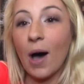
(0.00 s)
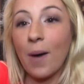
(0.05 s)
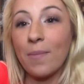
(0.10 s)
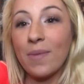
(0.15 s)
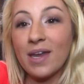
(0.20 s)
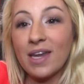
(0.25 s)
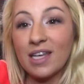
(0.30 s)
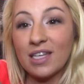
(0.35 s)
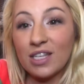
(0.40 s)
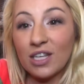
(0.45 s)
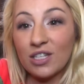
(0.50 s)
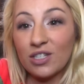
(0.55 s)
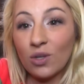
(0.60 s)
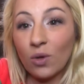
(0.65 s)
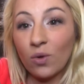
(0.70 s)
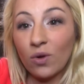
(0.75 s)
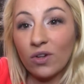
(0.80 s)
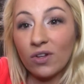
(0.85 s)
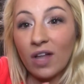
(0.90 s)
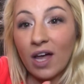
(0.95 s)
It is a
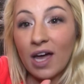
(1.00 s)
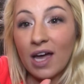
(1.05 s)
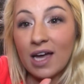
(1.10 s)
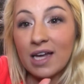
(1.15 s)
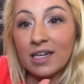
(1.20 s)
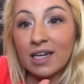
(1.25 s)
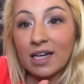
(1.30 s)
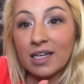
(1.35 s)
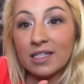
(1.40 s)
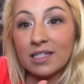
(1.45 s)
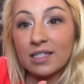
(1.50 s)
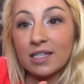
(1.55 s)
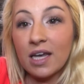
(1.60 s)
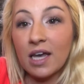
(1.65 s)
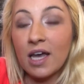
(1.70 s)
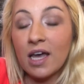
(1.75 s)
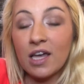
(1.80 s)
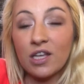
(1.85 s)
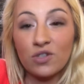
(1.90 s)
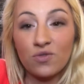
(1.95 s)
solar light.
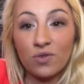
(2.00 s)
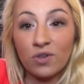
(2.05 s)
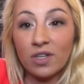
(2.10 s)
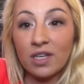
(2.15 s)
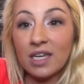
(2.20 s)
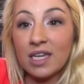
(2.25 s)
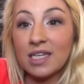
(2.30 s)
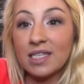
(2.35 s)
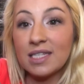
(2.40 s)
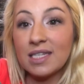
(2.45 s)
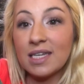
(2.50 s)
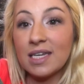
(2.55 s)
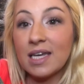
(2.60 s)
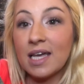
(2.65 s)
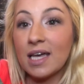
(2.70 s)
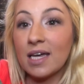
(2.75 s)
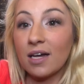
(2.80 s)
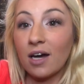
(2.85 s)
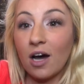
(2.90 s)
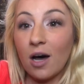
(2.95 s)
It's really
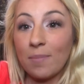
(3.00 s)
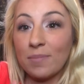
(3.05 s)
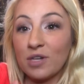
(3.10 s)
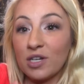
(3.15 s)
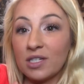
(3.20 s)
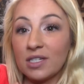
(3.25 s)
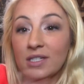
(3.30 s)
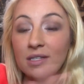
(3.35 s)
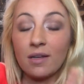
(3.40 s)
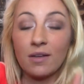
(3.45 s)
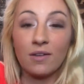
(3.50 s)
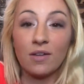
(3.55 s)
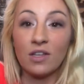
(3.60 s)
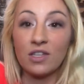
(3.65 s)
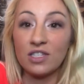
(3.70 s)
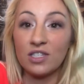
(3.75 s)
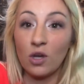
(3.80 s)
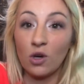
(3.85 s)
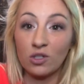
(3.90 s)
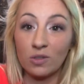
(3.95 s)
easy.
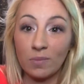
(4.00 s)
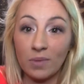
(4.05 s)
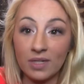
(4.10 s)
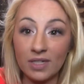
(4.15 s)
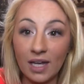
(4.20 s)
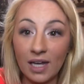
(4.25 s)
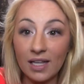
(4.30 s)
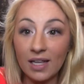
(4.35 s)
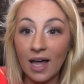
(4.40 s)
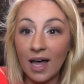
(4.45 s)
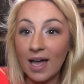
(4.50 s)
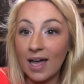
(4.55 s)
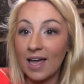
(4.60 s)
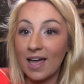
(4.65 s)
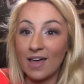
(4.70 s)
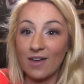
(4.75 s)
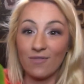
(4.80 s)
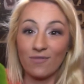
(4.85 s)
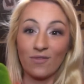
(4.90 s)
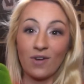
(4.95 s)
It soaks up the daylight
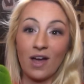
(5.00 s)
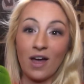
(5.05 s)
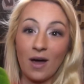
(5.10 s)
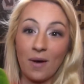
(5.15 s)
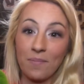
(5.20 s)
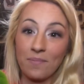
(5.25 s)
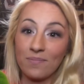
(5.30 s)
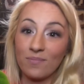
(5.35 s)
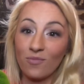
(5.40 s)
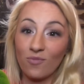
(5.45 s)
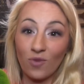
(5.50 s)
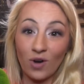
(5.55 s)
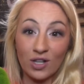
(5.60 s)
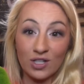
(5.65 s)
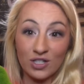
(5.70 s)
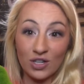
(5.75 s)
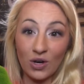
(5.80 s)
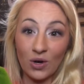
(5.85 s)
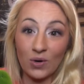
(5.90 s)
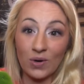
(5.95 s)
and
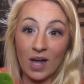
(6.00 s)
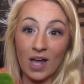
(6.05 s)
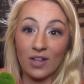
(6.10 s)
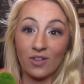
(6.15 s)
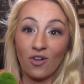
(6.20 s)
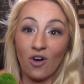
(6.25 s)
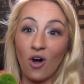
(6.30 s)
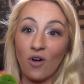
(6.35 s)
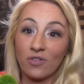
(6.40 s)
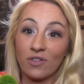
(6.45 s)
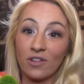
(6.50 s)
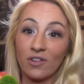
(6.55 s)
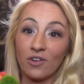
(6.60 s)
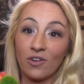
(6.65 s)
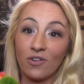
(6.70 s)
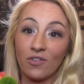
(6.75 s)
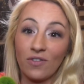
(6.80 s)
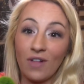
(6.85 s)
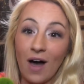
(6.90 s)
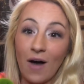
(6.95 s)
runs all night long. The
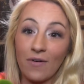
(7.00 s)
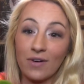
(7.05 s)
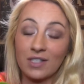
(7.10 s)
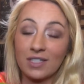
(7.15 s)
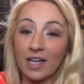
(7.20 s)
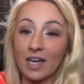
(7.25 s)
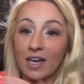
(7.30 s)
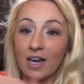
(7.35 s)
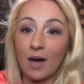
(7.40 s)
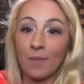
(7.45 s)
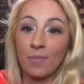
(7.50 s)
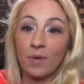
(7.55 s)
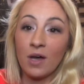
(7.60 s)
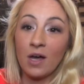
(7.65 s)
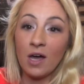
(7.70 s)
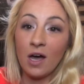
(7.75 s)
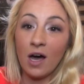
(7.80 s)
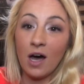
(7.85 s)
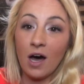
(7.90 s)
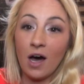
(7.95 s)
little flowers light up,
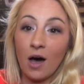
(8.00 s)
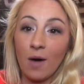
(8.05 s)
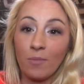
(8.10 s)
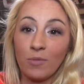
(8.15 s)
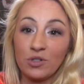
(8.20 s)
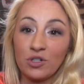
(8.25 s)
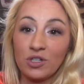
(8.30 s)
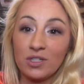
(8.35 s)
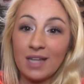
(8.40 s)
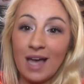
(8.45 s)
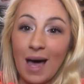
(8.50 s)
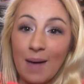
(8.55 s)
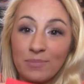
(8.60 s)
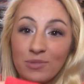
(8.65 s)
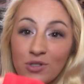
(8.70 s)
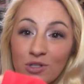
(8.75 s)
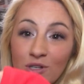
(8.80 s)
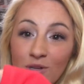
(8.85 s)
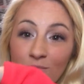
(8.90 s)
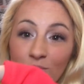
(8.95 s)
which is
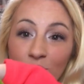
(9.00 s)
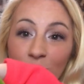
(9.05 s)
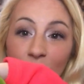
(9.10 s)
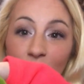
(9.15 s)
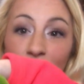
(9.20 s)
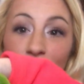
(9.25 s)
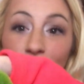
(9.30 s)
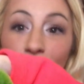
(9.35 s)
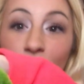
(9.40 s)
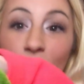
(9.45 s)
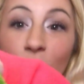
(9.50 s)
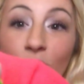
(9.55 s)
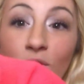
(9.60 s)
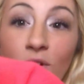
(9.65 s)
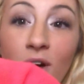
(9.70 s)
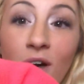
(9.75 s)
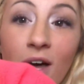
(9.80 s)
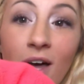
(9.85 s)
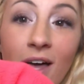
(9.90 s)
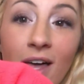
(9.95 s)
absolutely
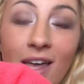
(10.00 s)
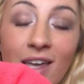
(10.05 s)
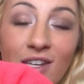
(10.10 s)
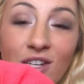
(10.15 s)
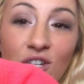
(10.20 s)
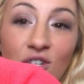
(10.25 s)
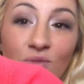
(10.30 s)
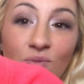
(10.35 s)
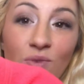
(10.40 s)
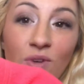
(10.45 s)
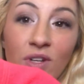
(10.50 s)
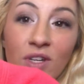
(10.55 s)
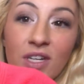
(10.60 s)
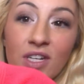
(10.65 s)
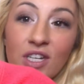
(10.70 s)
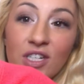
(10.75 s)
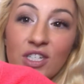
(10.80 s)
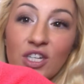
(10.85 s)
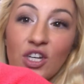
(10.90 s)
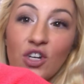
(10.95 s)
beautiful and just
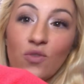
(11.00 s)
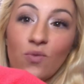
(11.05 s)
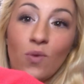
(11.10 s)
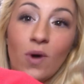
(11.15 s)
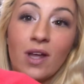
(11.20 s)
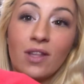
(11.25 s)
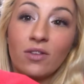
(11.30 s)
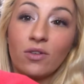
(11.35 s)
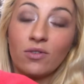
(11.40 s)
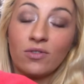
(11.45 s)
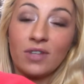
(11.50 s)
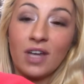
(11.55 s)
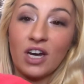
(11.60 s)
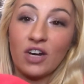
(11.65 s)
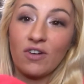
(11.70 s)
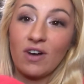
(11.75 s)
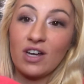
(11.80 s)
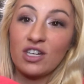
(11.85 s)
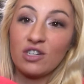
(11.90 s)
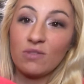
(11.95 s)
a great little
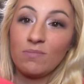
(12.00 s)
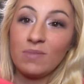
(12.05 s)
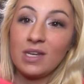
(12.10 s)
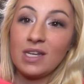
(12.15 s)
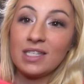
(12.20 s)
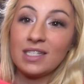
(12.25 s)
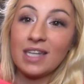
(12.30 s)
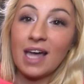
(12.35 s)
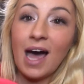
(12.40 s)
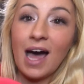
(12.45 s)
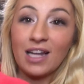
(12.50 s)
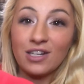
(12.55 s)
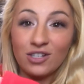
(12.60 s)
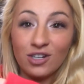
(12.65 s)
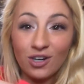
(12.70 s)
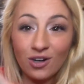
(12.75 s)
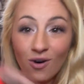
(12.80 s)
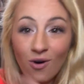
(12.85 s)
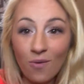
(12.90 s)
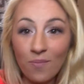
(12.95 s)
decoration piece to add to
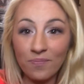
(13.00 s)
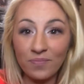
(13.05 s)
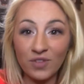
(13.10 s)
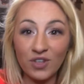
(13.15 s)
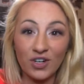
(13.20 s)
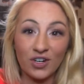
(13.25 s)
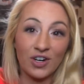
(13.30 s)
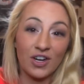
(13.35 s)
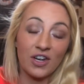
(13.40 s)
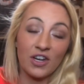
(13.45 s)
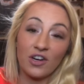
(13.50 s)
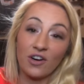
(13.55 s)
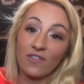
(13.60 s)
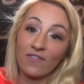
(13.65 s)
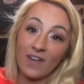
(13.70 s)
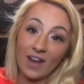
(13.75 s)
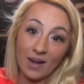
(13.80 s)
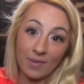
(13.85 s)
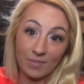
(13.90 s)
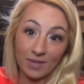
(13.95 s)
your home. Your
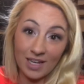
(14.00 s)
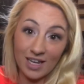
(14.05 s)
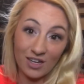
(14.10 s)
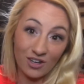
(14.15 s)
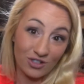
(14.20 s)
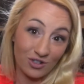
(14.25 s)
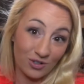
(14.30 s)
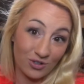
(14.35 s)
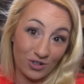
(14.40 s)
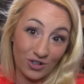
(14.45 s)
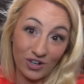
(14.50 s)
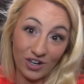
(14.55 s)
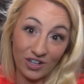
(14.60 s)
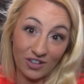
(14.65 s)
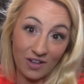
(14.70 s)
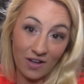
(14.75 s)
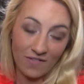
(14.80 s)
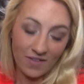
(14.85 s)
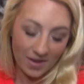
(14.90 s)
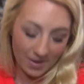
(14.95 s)
family and your children are gonna
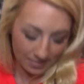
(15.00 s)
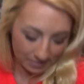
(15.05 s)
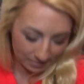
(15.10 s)
love it.